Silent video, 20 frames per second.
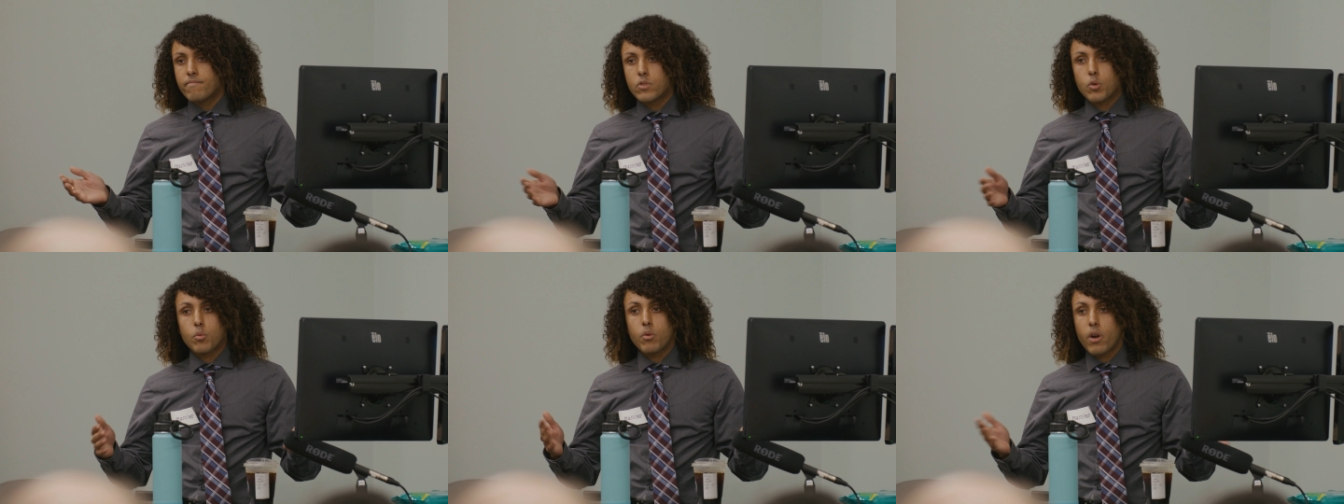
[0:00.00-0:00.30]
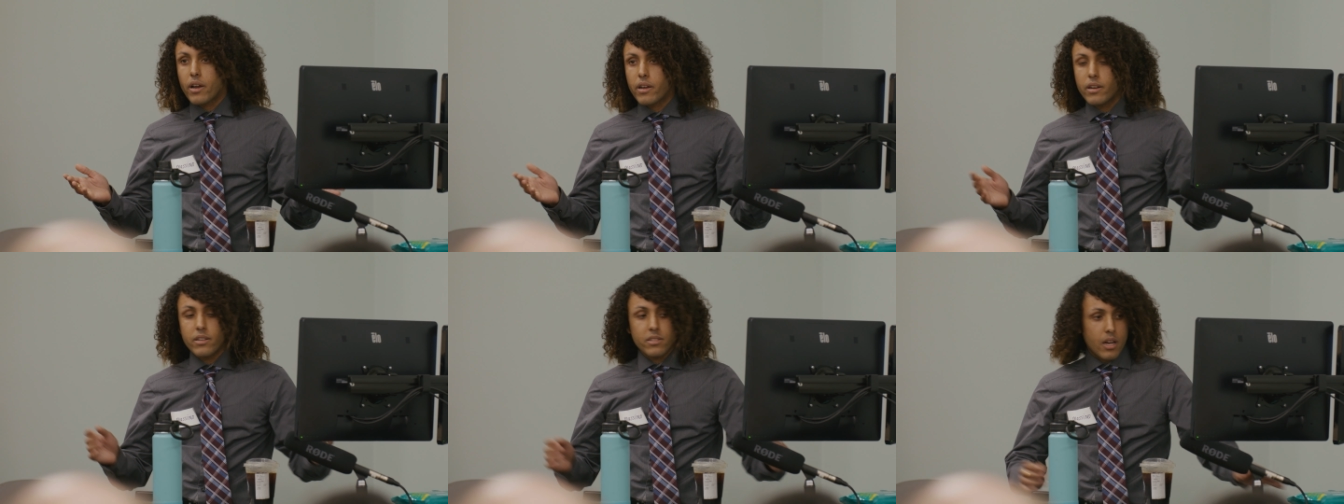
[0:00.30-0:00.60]
so we're
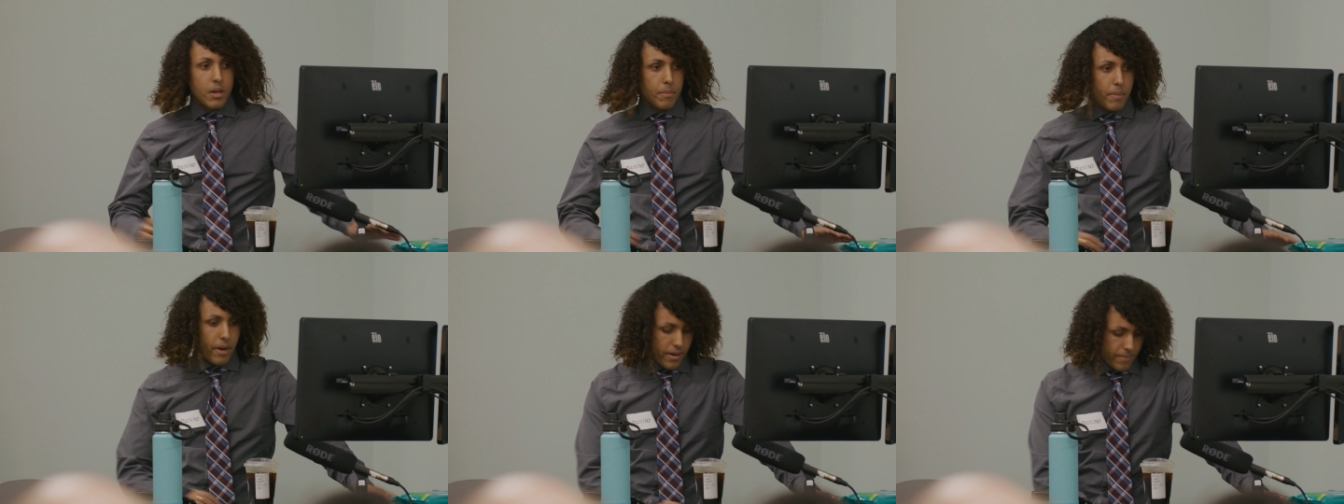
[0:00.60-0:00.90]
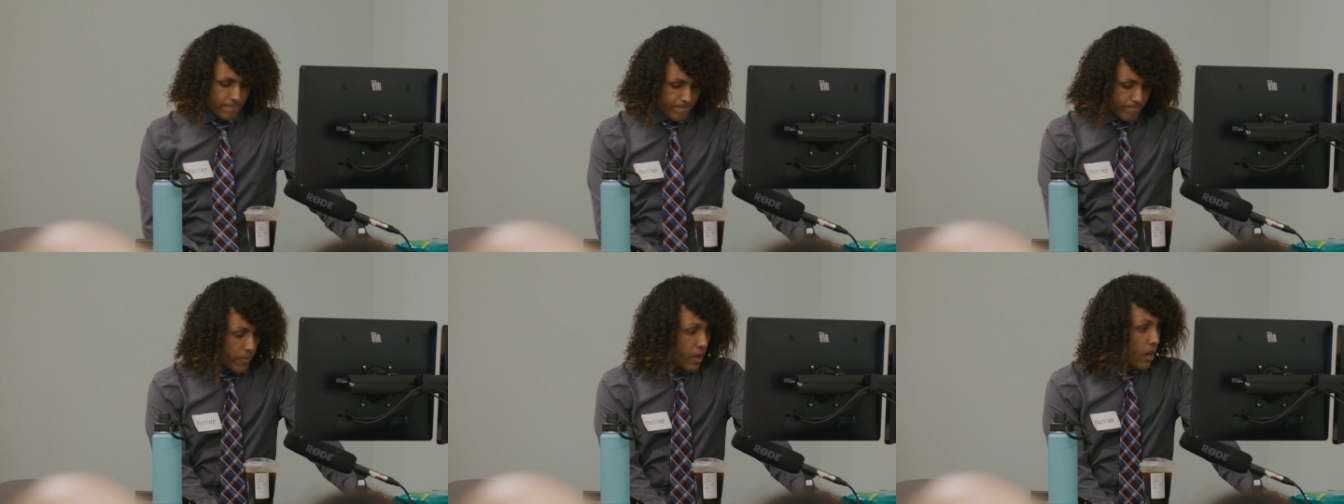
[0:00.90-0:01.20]
not going to talk about
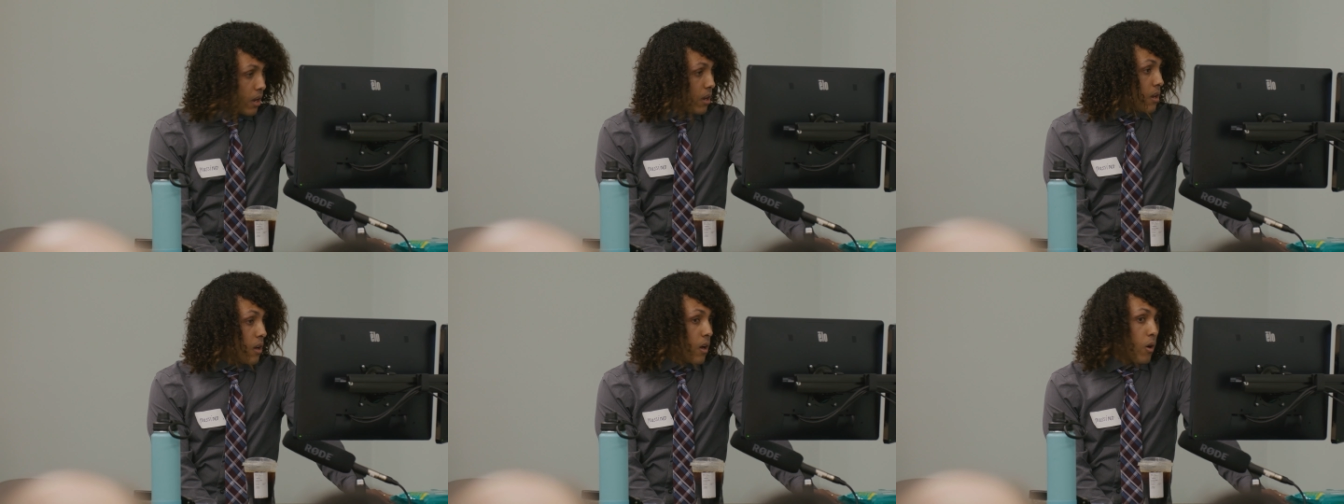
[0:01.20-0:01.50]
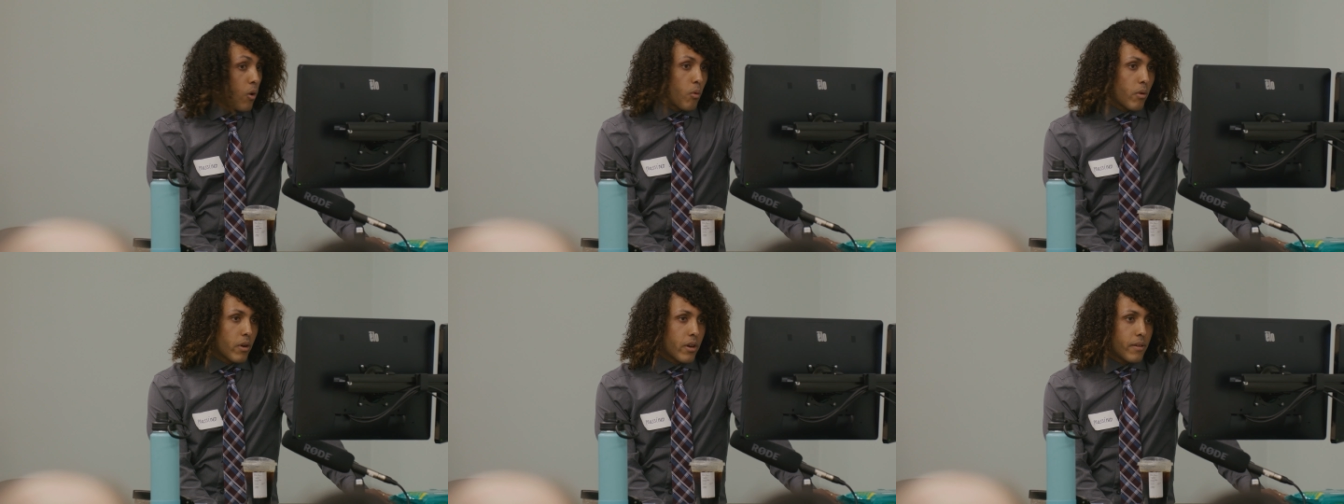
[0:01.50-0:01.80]

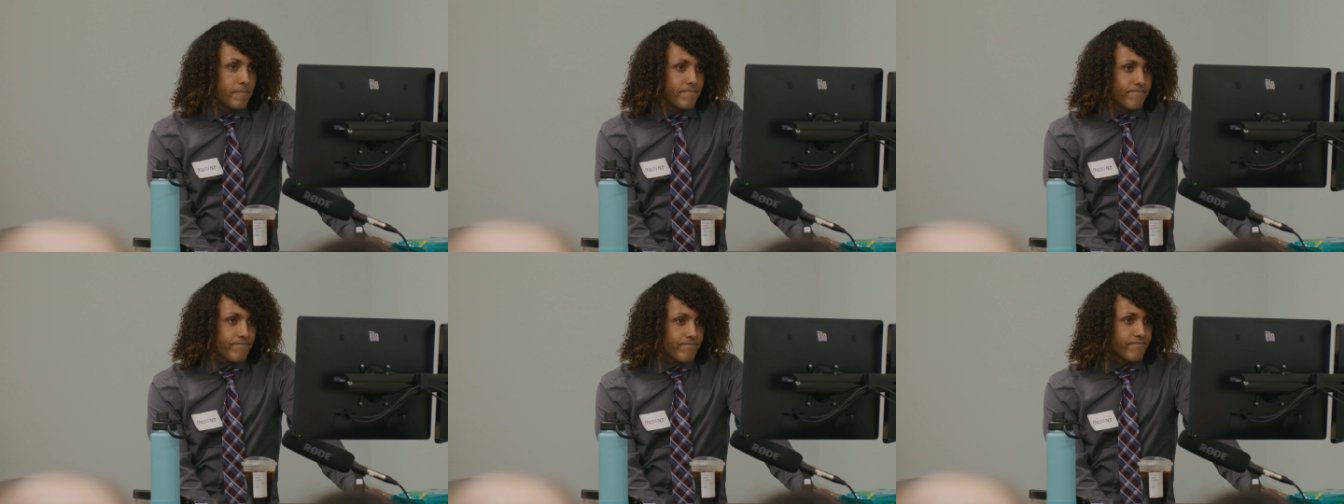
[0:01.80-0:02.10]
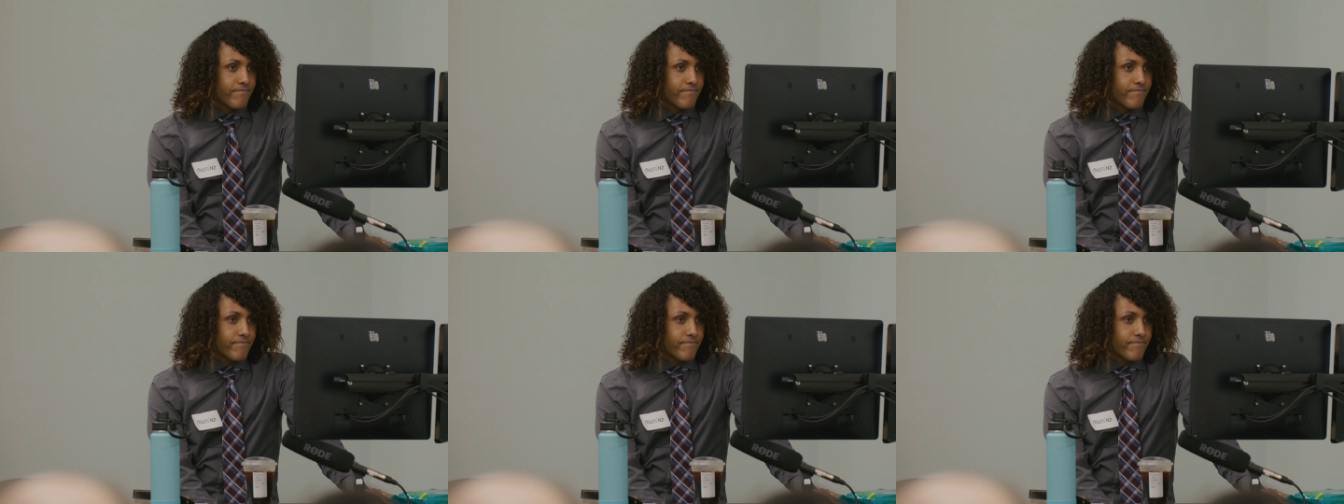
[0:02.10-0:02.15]
it. Okay.